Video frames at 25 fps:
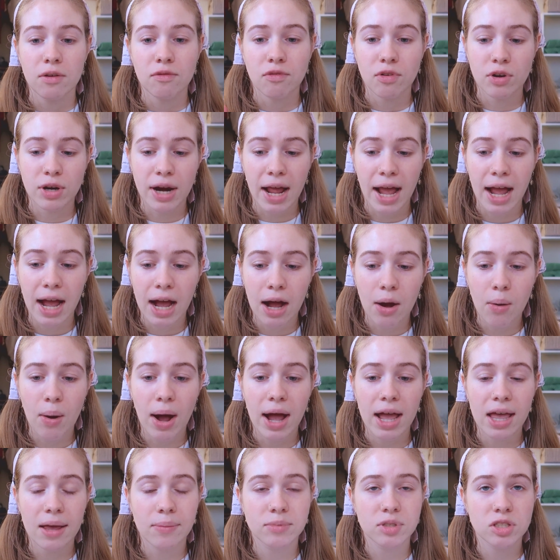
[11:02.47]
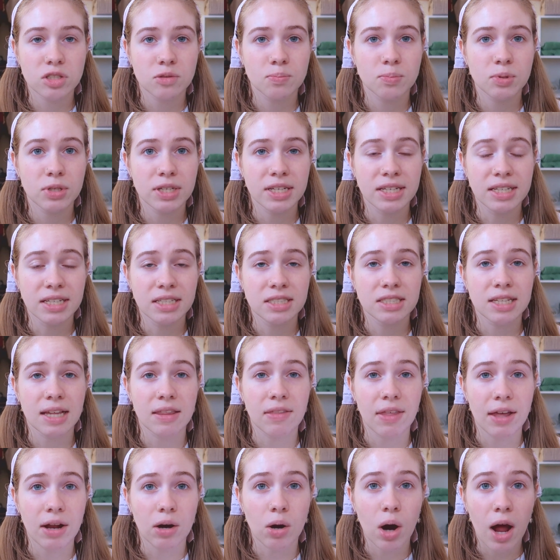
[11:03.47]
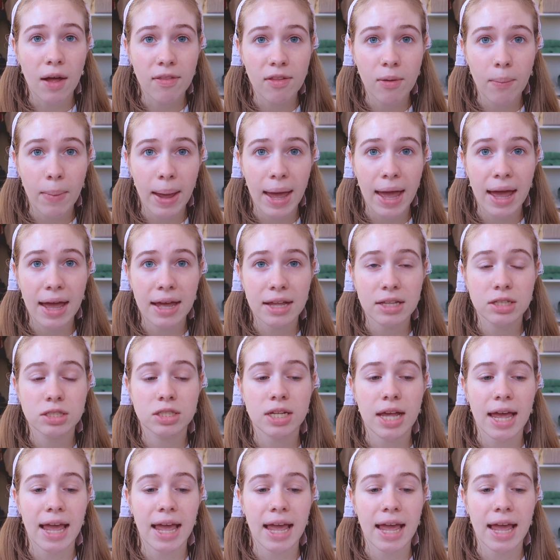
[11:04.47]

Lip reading: For now, I am just pleased that they are on the meds